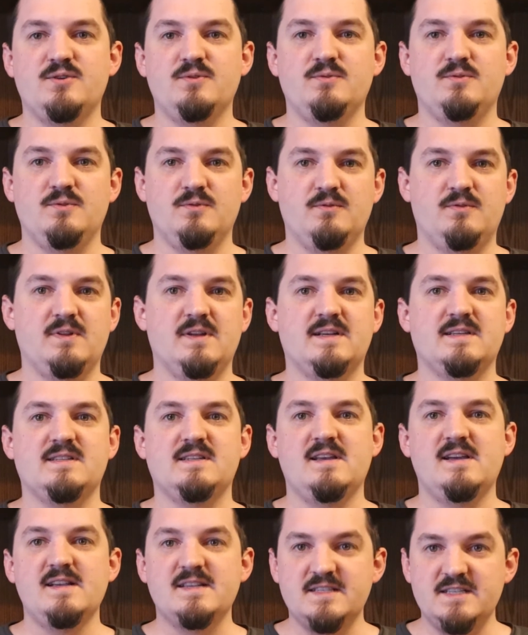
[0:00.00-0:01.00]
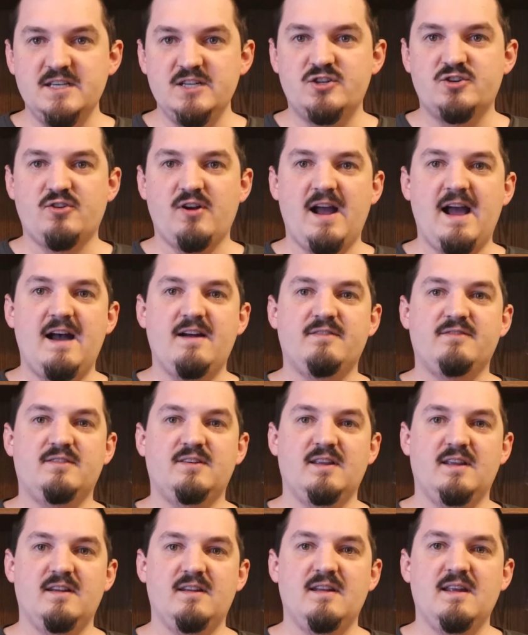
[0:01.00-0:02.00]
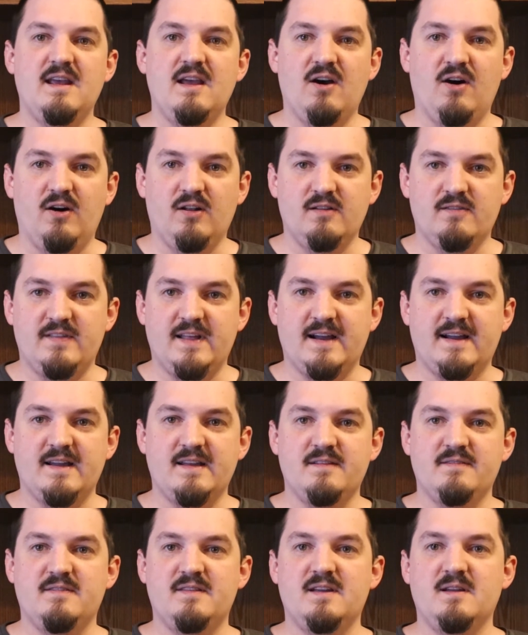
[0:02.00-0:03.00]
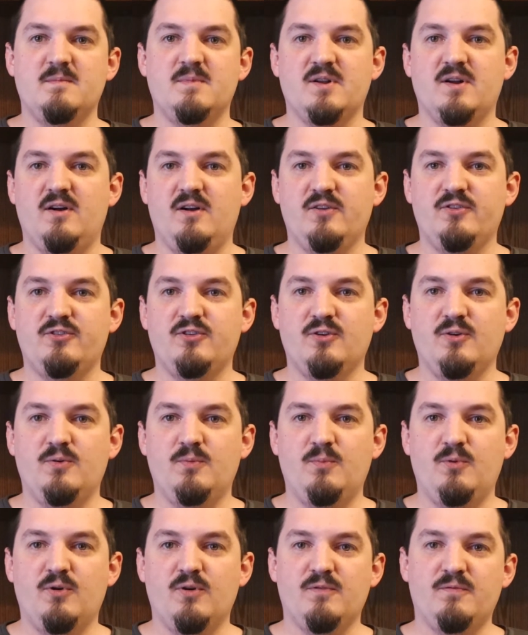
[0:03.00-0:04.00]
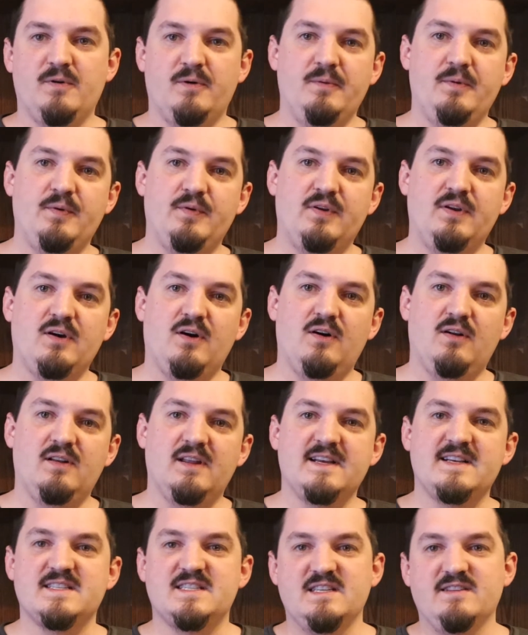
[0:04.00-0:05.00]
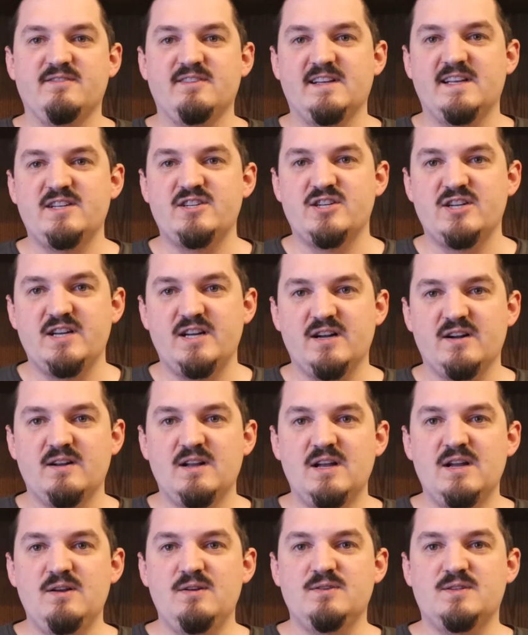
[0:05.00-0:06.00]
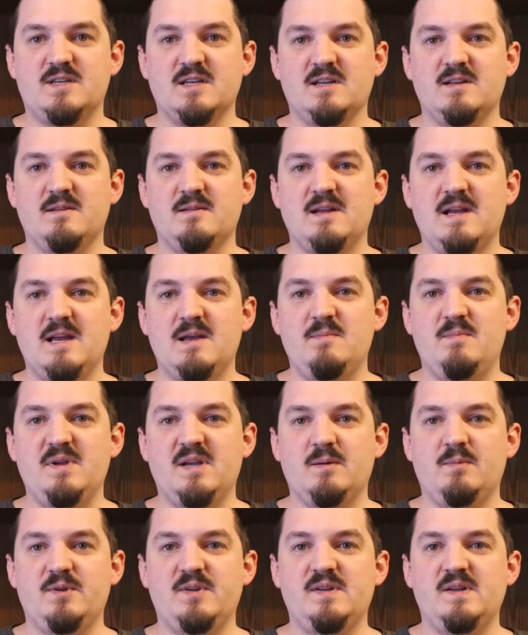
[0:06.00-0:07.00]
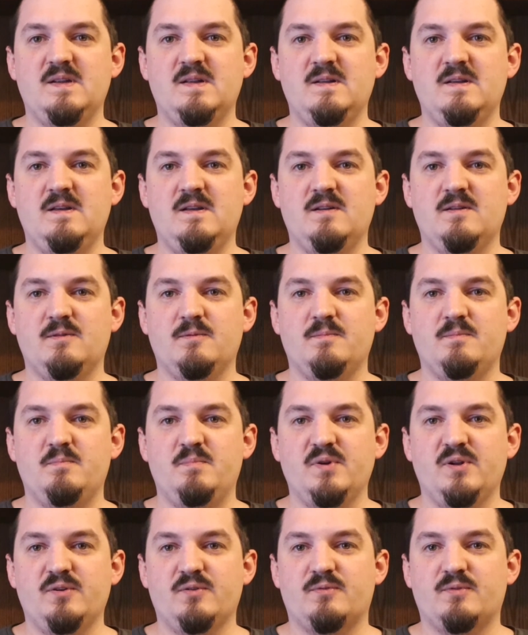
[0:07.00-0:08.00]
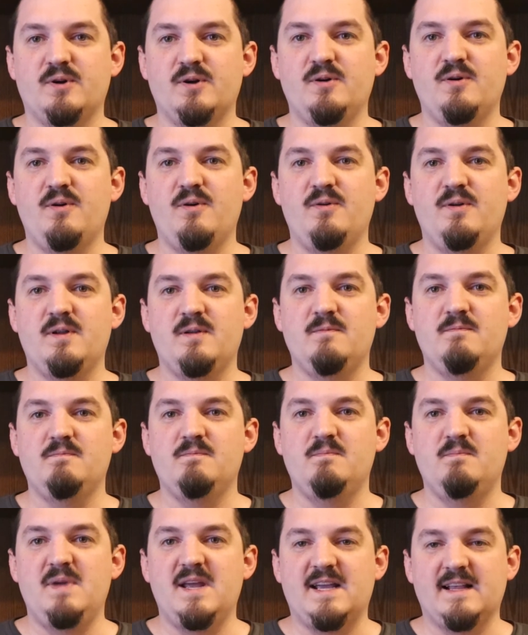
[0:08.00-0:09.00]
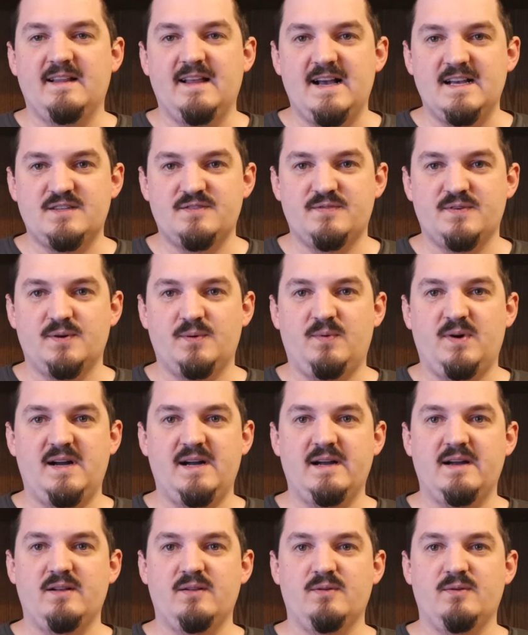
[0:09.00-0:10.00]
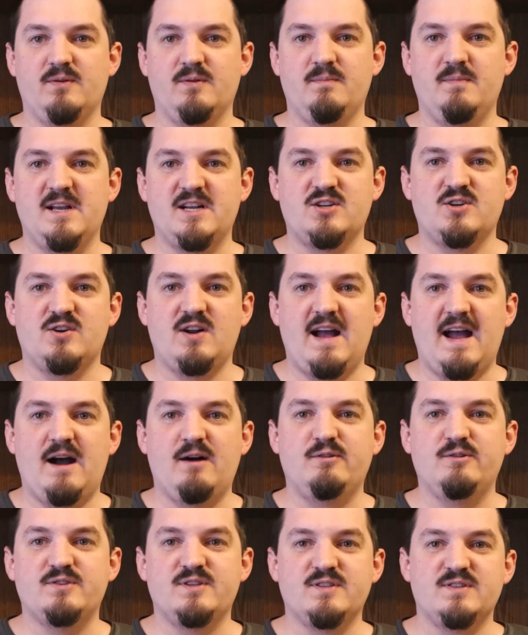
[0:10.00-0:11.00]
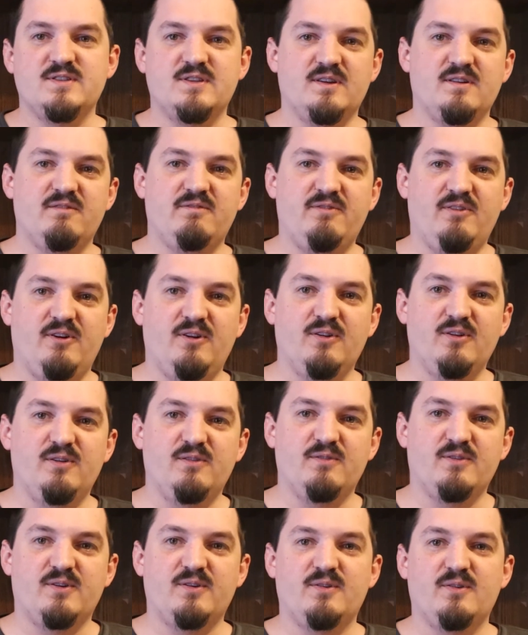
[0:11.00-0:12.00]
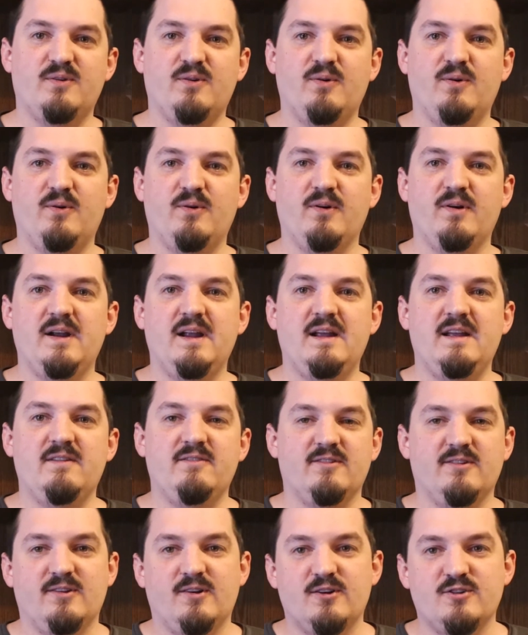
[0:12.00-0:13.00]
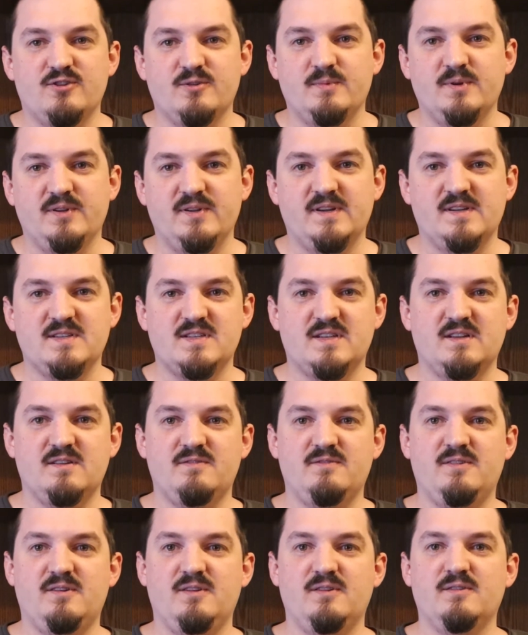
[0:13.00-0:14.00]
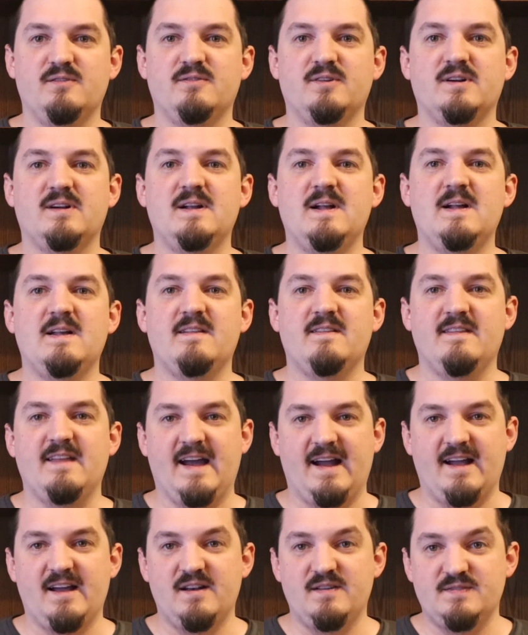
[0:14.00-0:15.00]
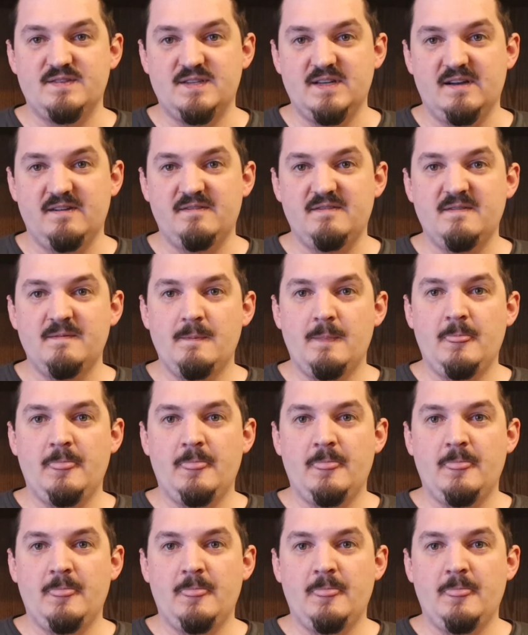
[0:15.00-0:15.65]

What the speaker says: who do things like siegecraft and all of that kind of thing, but also more of what we would call like a civil engineer who's going to be able to, build a road and make it last for a while, or make sure a house isn't going to fall over, or even a larger building isn't going to fall over, that kind of stuff.